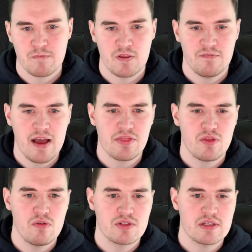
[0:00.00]
Fat
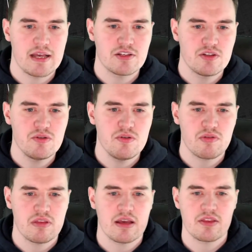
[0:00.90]
Thor says, do you
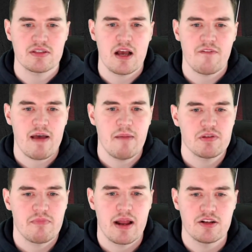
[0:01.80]
think the
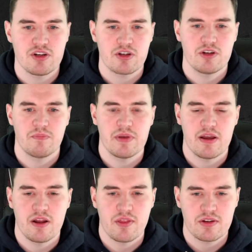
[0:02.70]
Southampton manager could be
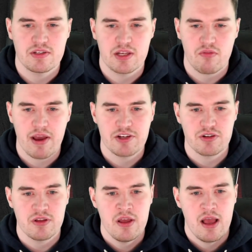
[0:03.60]
another consideration,